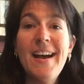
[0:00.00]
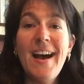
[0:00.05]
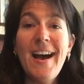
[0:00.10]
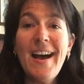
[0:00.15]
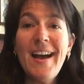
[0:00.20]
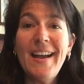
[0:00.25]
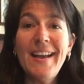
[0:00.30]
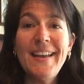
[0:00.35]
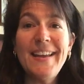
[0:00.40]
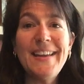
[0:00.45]

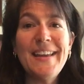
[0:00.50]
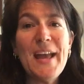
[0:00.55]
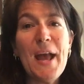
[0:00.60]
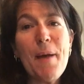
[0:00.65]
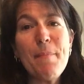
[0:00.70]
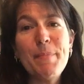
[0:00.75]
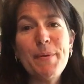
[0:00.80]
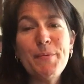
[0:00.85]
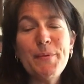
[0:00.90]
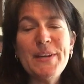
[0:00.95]
Hi,
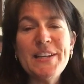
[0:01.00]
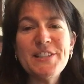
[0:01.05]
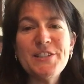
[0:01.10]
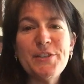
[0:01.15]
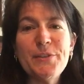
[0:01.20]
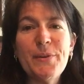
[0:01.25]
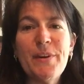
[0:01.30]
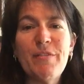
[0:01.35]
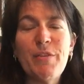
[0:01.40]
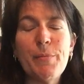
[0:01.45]
happy week
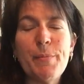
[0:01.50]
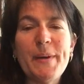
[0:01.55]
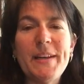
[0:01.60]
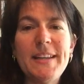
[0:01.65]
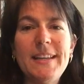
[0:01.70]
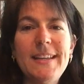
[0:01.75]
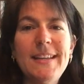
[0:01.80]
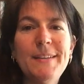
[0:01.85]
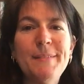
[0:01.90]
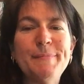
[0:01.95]
to
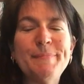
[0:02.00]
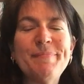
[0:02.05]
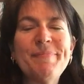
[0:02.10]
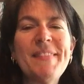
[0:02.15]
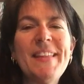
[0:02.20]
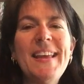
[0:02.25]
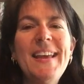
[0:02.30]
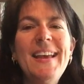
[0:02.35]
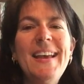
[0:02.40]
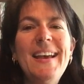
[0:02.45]
everybody.
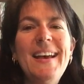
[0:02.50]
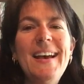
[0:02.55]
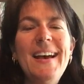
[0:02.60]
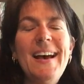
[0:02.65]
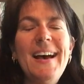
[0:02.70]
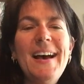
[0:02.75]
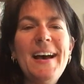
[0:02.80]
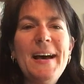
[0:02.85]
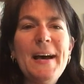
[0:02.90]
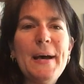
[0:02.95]

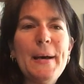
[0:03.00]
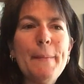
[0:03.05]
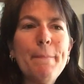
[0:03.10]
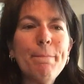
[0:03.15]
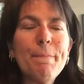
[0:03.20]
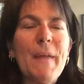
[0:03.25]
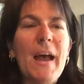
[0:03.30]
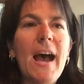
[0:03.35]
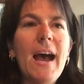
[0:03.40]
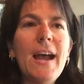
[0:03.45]

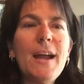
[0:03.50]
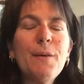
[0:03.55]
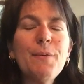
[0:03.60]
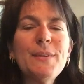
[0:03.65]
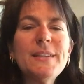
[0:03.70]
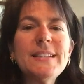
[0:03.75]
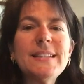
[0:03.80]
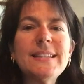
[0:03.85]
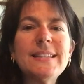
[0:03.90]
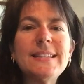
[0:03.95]
I
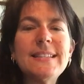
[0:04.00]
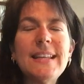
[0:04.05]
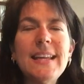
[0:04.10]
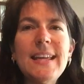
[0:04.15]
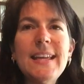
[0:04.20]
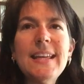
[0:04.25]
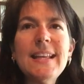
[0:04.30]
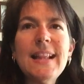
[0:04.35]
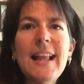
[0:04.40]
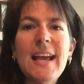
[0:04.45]
was
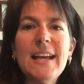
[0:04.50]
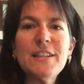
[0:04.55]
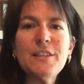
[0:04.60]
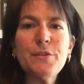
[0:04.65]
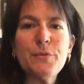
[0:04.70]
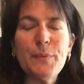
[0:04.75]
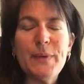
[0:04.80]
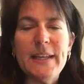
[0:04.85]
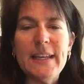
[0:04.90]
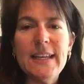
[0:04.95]
saying
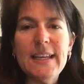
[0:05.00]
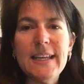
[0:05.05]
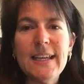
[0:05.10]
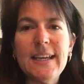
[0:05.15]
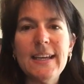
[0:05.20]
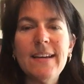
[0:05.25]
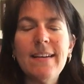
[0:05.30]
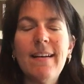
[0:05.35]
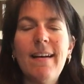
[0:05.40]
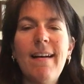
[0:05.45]
last week,
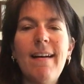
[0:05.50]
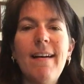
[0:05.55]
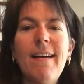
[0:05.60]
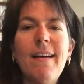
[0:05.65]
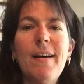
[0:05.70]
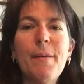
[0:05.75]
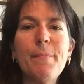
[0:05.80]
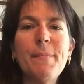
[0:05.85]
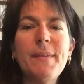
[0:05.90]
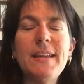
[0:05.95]

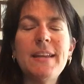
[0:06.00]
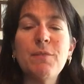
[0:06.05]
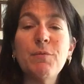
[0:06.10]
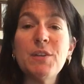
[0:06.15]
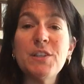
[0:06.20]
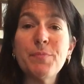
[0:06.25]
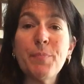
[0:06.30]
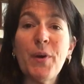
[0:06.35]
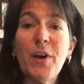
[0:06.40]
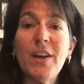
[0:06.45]
in
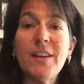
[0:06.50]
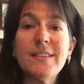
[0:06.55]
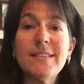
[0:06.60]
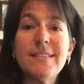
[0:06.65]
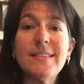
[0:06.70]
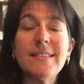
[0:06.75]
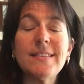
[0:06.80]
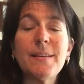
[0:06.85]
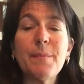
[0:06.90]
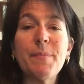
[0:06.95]

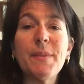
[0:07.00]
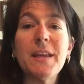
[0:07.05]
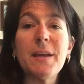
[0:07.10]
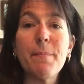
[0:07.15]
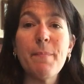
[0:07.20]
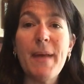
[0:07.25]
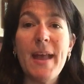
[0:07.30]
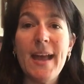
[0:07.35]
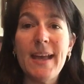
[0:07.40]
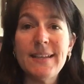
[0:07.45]
response to something
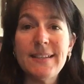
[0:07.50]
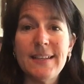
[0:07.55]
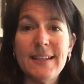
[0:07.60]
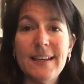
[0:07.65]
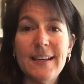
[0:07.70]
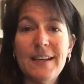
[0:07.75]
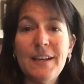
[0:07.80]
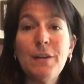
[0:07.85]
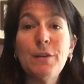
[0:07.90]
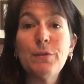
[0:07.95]

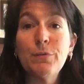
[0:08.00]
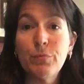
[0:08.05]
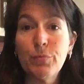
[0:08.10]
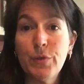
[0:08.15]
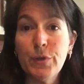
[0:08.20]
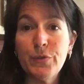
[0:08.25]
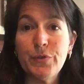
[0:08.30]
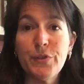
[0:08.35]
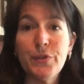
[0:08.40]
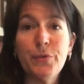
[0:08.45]
Amanda
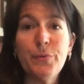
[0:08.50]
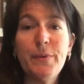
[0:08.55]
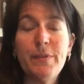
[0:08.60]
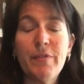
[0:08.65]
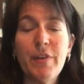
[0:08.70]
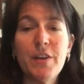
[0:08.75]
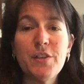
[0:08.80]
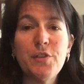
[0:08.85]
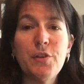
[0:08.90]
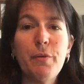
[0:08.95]
Russo,
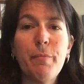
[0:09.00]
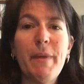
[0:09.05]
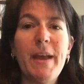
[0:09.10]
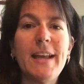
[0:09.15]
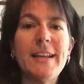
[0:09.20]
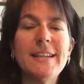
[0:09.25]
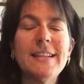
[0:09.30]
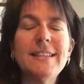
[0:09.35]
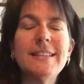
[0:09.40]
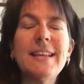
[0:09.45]
we've got two
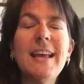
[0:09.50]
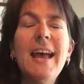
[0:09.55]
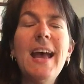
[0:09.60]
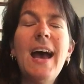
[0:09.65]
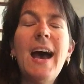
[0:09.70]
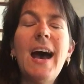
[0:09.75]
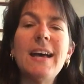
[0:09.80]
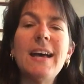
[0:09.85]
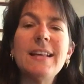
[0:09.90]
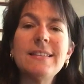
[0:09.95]
Amandas,
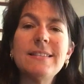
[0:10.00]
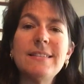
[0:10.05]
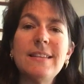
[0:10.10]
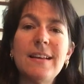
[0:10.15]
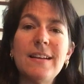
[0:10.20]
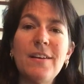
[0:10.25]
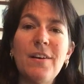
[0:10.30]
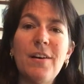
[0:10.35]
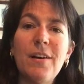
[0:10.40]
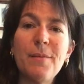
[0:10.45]

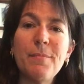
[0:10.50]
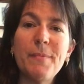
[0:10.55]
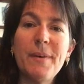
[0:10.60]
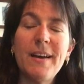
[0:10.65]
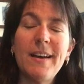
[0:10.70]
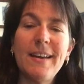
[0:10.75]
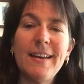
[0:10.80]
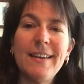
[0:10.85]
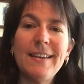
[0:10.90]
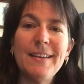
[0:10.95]
said on
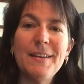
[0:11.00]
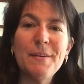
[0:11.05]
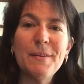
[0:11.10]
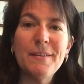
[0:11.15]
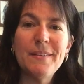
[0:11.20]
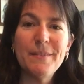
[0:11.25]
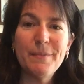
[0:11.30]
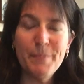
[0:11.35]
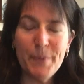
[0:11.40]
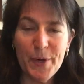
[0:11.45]
my
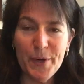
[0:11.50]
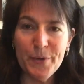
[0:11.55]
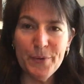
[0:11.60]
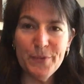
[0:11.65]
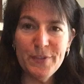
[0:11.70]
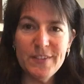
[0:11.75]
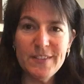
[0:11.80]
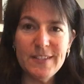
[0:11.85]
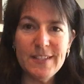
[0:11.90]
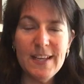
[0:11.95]

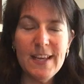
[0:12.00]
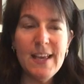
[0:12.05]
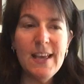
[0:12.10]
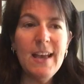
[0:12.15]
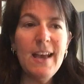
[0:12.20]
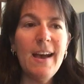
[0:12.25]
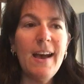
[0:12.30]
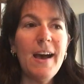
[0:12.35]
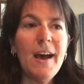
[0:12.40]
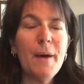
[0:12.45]
post,
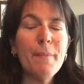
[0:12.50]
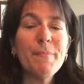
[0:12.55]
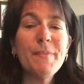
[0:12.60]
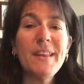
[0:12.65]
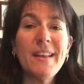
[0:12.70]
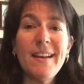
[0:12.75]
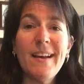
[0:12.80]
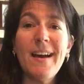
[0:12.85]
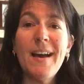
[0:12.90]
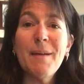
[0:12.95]

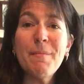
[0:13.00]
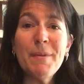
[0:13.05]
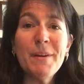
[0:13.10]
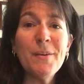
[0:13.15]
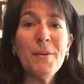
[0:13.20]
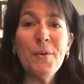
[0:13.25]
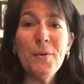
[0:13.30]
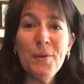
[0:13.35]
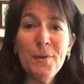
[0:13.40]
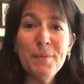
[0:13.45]
that I'm
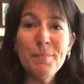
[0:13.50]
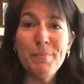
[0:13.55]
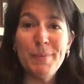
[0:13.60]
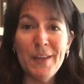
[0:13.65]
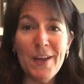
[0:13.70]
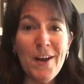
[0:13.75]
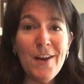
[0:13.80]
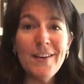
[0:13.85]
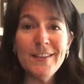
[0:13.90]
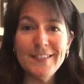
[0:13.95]
an old
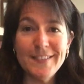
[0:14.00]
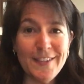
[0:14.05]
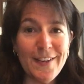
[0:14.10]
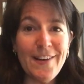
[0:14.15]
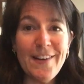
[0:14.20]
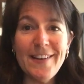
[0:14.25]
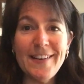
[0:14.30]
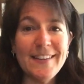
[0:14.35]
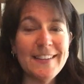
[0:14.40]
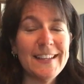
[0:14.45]
blog
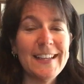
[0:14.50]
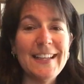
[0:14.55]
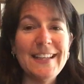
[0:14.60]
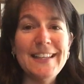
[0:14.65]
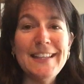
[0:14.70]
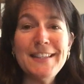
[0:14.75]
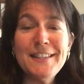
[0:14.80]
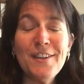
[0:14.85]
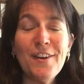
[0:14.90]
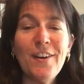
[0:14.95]
dog
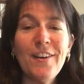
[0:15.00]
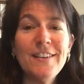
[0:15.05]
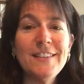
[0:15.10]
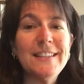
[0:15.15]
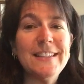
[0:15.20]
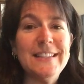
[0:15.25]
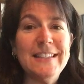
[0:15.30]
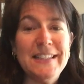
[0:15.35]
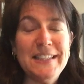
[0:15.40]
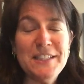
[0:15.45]
and it's hard
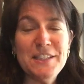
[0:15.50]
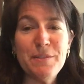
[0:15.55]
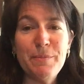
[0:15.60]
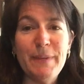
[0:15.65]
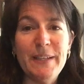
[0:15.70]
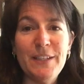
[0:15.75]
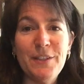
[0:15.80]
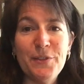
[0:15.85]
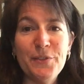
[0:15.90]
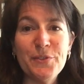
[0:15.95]
to teach
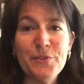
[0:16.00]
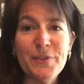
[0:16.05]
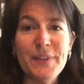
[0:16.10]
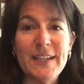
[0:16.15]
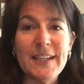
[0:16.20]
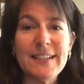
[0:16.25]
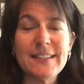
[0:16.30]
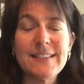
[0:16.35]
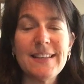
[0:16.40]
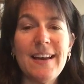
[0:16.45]
me new
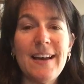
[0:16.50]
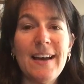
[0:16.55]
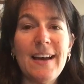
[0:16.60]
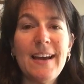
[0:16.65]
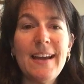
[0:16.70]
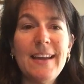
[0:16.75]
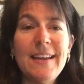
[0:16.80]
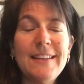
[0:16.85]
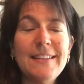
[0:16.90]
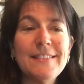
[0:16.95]
tricks.
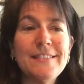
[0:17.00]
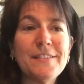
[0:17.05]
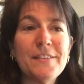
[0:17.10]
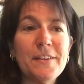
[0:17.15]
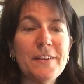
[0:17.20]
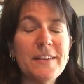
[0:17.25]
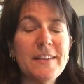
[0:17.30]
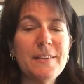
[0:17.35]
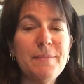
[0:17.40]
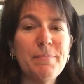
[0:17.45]
I
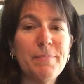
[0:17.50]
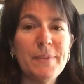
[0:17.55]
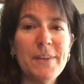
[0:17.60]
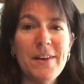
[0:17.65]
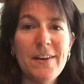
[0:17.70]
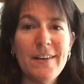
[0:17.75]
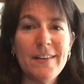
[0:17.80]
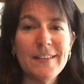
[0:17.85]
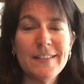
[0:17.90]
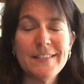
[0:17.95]
started
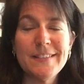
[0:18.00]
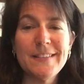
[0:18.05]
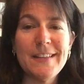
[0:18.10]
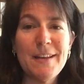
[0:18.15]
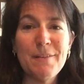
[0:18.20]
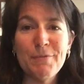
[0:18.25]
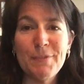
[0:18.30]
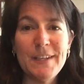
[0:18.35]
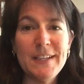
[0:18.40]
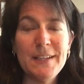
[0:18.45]
blogs
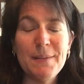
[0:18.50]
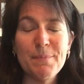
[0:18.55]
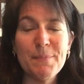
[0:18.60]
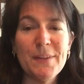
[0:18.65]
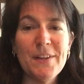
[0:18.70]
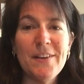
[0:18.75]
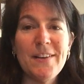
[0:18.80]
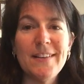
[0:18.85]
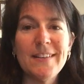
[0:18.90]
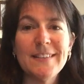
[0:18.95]
and reading
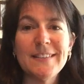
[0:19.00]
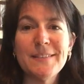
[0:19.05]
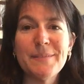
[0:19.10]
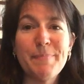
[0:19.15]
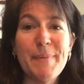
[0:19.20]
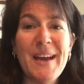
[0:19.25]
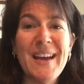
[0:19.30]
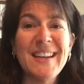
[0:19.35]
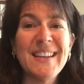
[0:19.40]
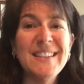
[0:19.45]
blogs
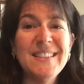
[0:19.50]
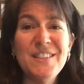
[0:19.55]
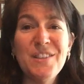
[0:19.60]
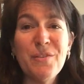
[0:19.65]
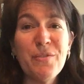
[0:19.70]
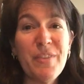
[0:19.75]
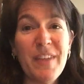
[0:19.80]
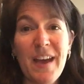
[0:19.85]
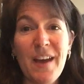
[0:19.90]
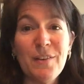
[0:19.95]
back in
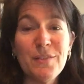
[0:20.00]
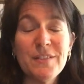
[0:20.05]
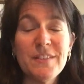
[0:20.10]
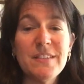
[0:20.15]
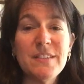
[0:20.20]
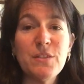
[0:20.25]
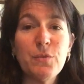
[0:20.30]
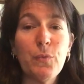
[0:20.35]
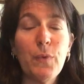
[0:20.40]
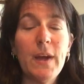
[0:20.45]

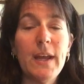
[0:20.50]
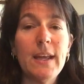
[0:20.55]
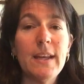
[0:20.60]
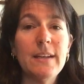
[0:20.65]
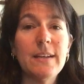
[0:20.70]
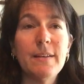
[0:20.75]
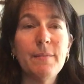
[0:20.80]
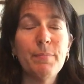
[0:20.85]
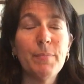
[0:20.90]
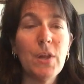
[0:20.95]
2000
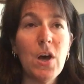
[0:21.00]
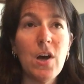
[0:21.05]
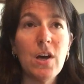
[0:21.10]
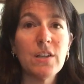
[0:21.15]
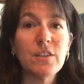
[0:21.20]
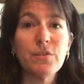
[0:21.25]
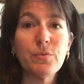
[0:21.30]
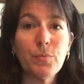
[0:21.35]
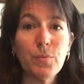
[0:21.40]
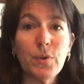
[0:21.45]
when
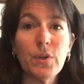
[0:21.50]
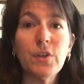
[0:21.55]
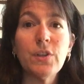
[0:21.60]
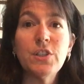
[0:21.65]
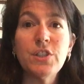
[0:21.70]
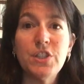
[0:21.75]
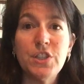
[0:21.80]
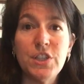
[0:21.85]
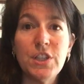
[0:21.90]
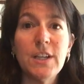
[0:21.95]
blogs
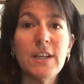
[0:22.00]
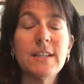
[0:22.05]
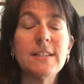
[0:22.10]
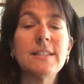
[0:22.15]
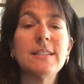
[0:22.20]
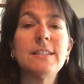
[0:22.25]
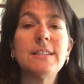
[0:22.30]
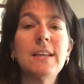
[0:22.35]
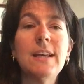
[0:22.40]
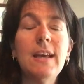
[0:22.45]
were
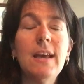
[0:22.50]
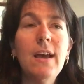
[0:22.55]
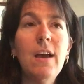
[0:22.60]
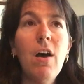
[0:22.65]
just